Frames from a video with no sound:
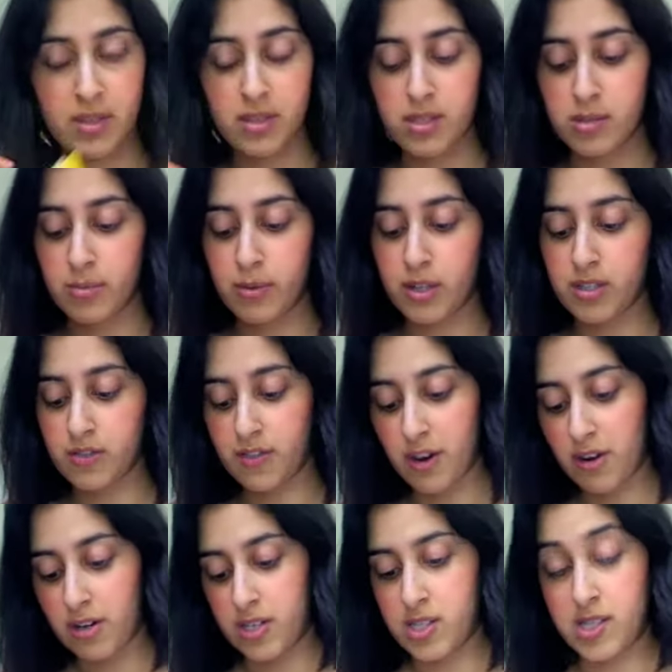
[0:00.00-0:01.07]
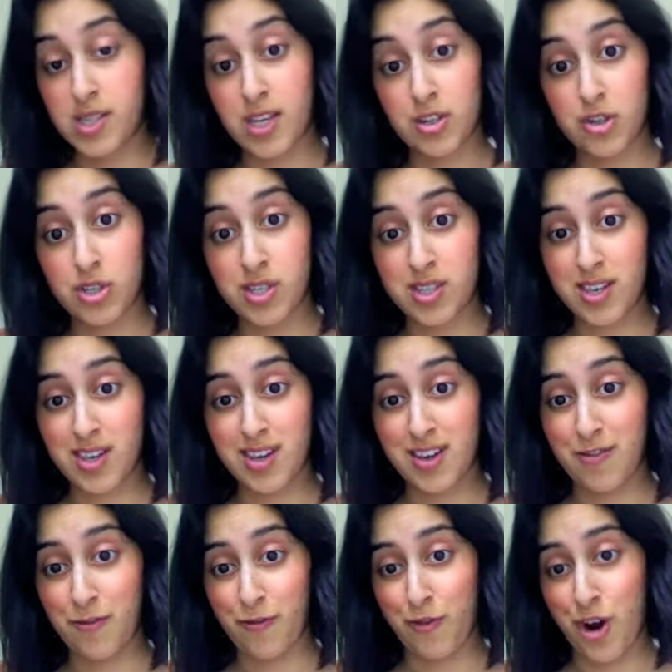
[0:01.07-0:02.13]
It smells very citrusy
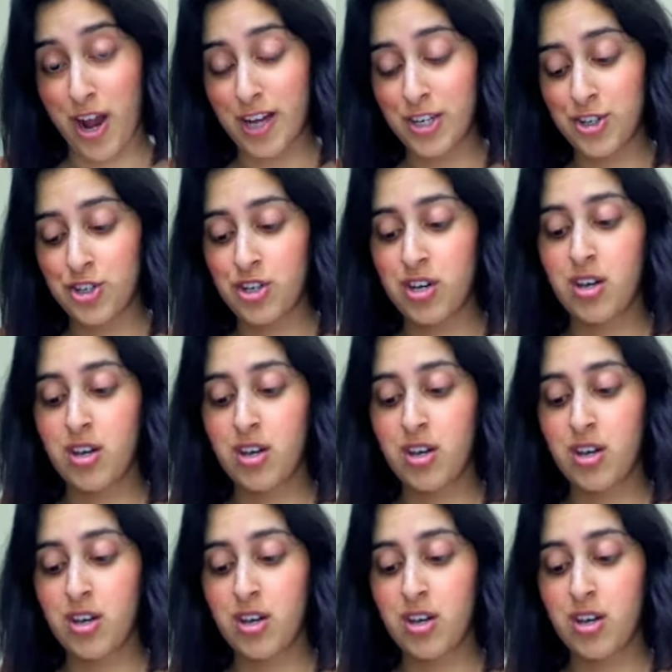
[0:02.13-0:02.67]
and fresh.